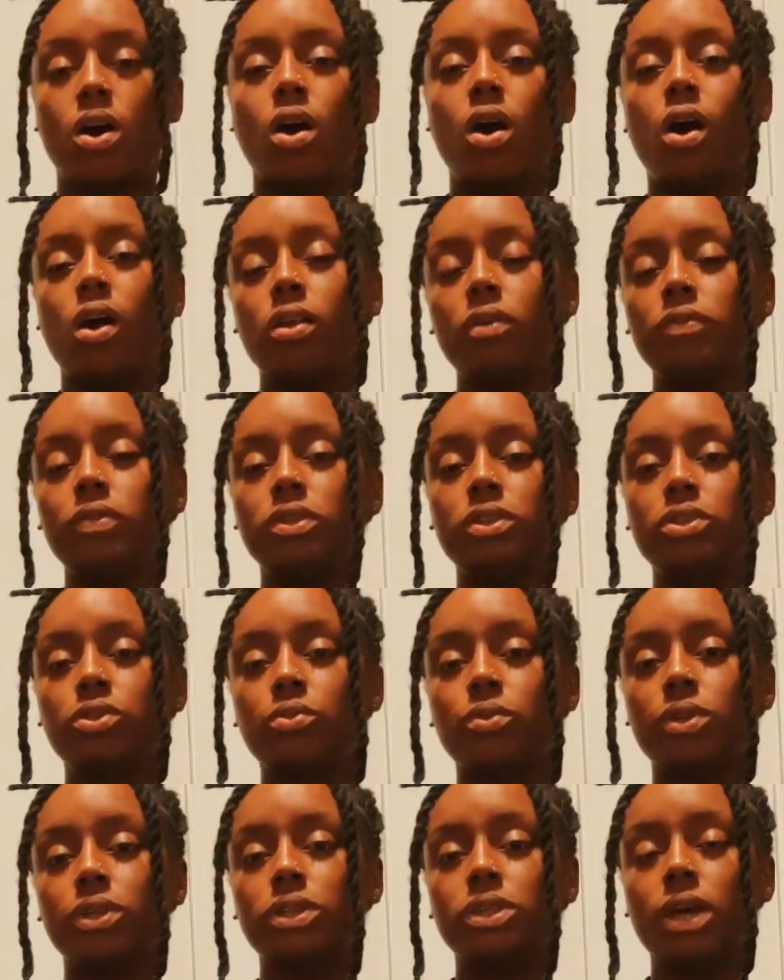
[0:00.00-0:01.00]
All of these
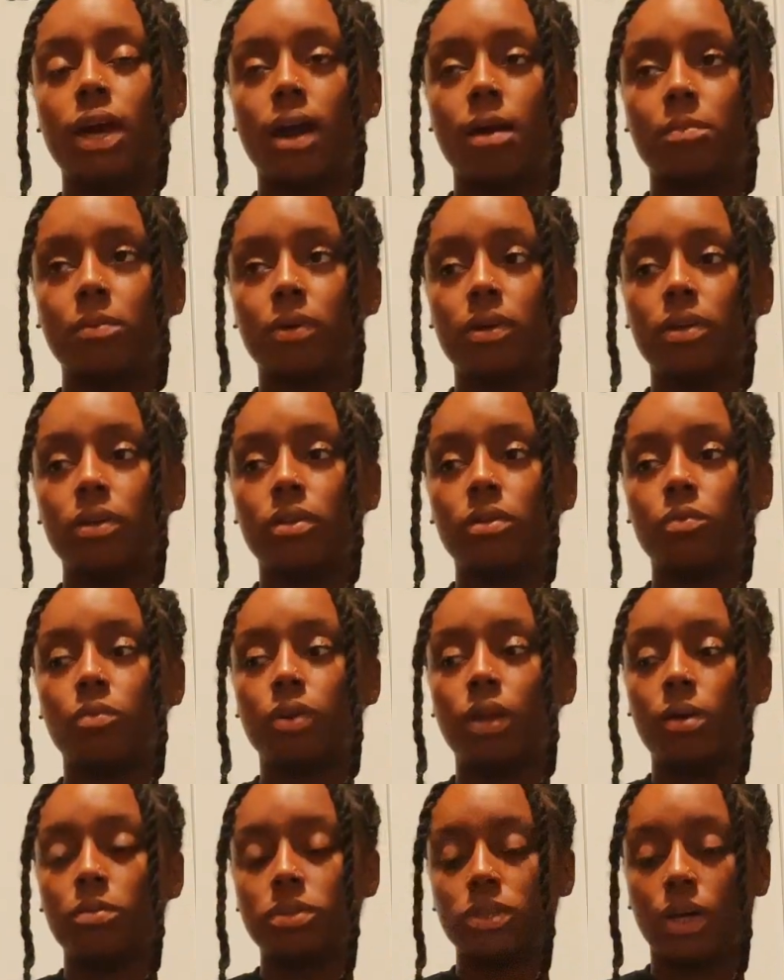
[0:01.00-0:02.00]
stories happened when
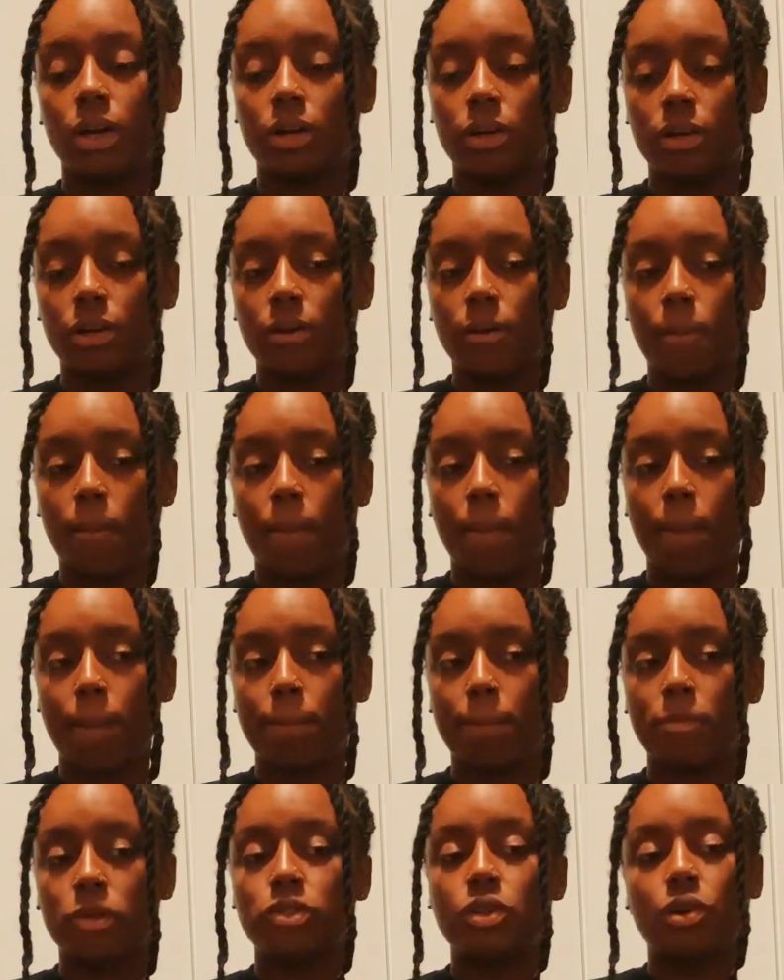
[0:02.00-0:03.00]
I was younger.
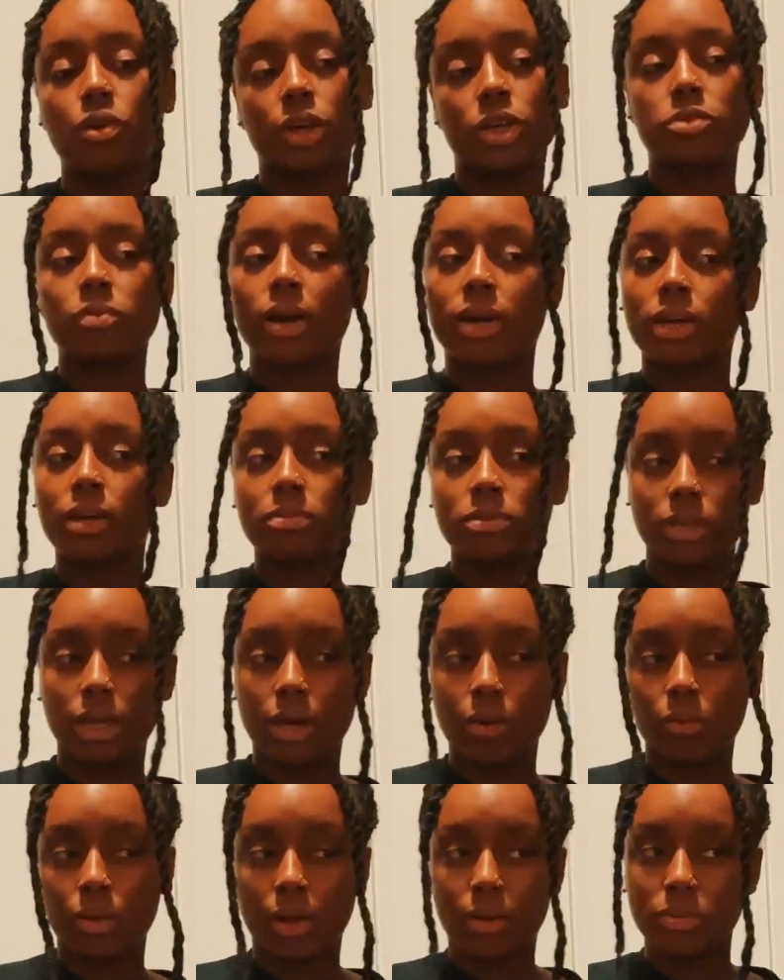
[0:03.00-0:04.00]
So that's why I keep
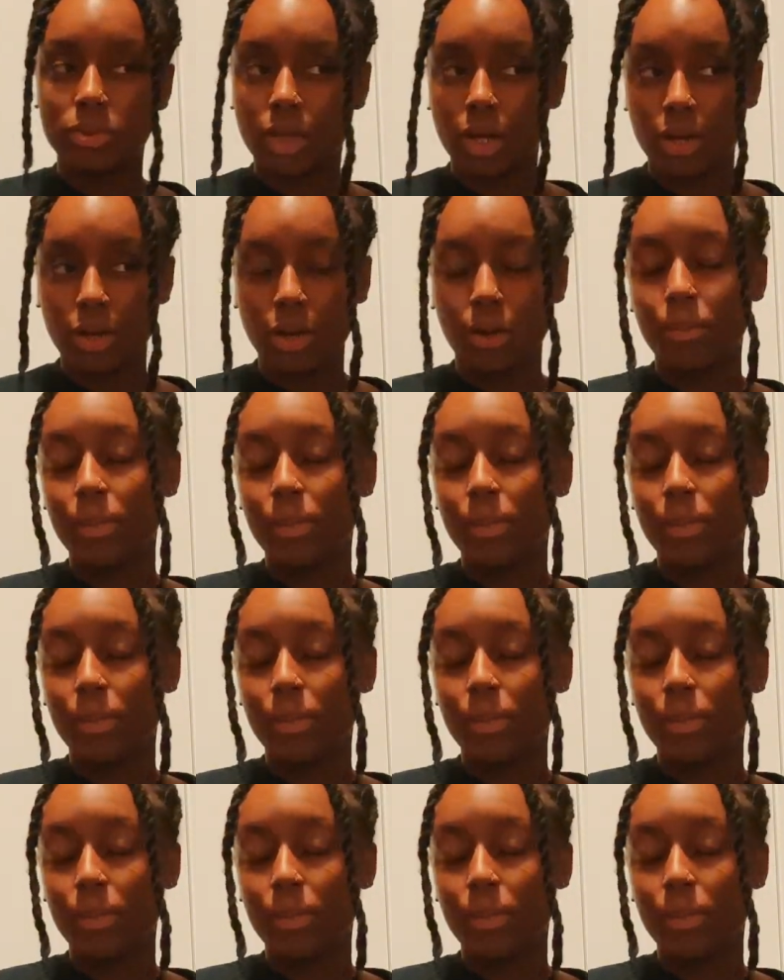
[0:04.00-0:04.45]
saying when I was younger.